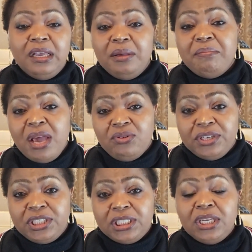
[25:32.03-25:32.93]

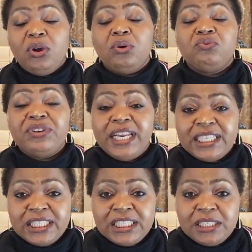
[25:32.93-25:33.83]
marriage,
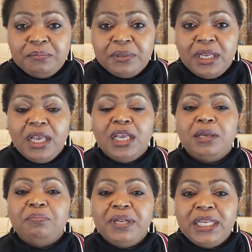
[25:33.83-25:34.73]
relationship.
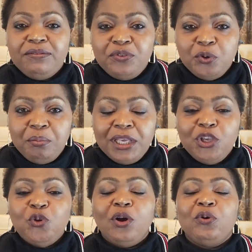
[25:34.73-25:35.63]
Believe you me,
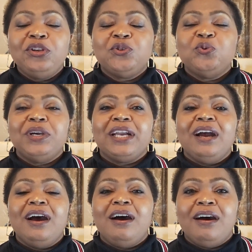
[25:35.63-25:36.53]
you are going to work
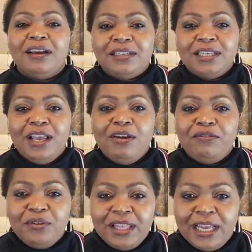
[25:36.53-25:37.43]
hard
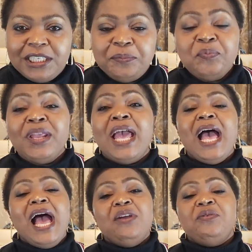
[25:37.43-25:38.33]
for that.
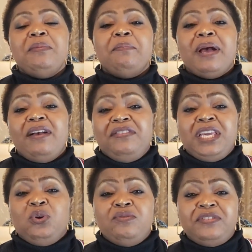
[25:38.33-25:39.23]
I remember having a
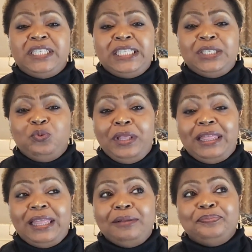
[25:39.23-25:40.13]
conversation with
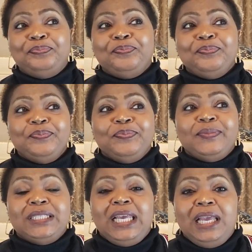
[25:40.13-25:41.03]

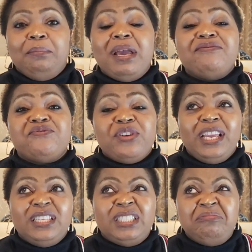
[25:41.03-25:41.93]
my
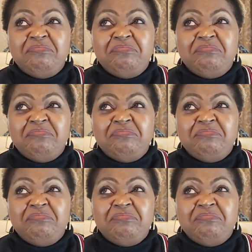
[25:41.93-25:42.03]
friend